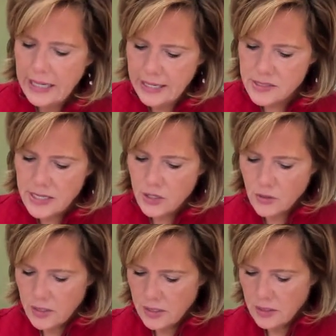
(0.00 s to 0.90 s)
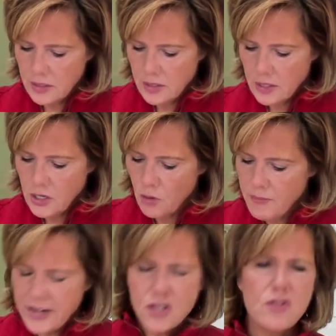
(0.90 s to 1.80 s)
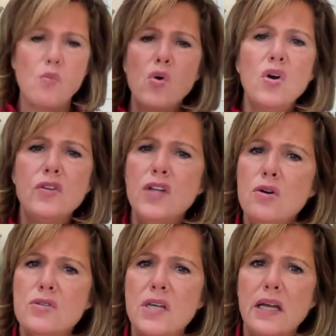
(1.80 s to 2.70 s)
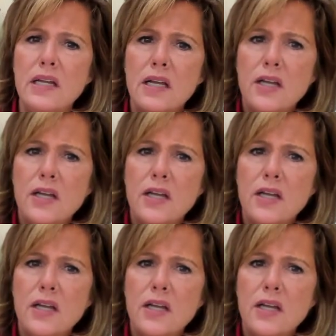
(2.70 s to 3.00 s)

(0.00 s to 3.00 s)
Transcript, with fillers: is that you're going to, you know, make sure the world knows it.